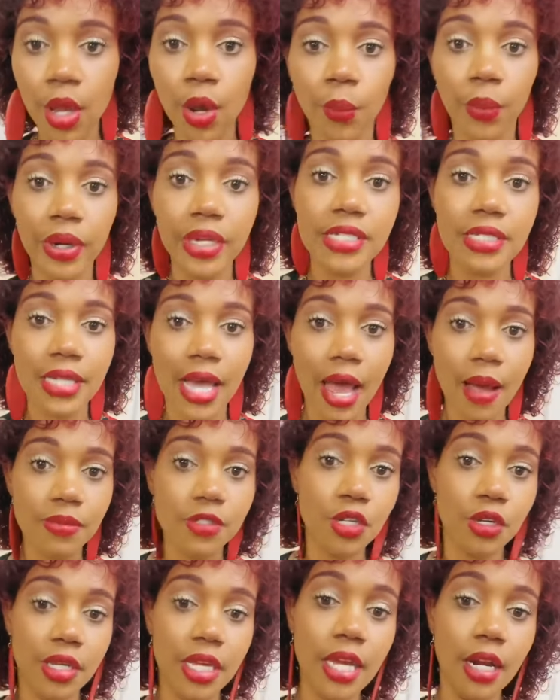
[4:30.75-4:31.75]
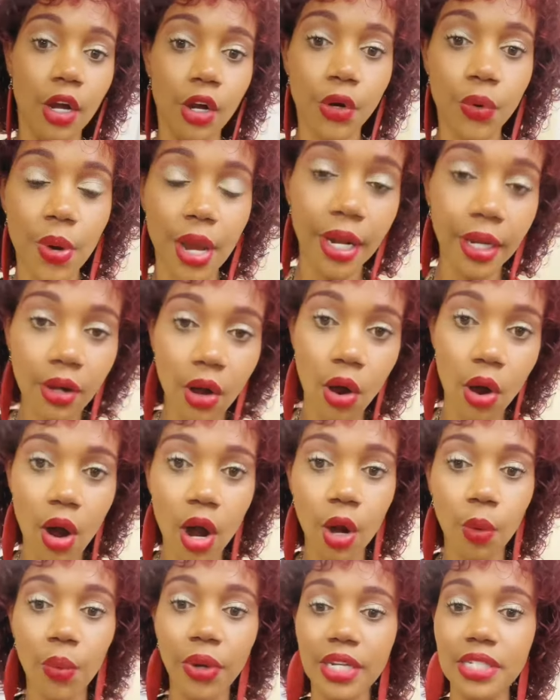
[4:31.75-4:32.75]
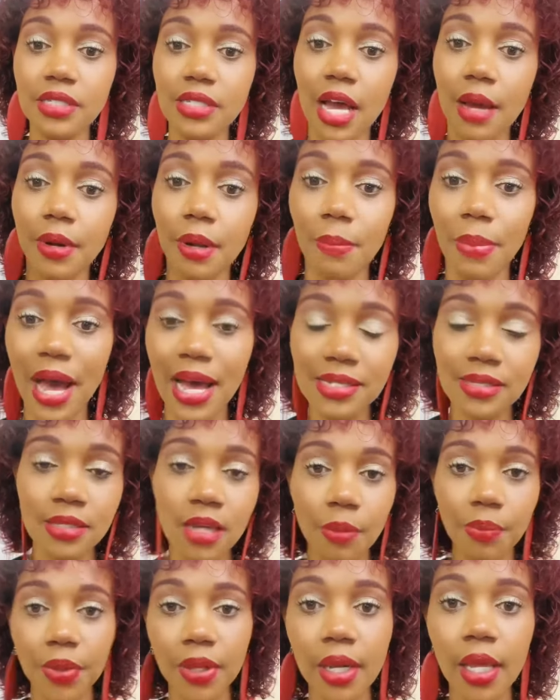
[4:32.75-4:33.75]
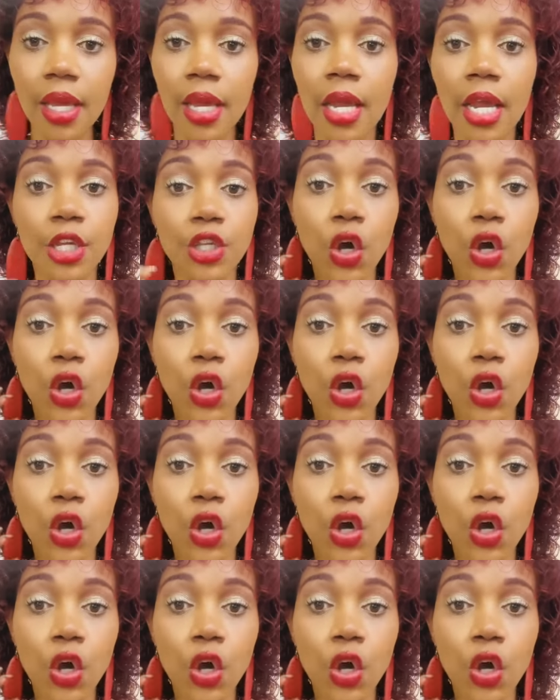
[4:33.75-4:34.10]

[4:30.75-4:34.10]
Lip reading: When it's time to get a credit card, when it's time to buy something,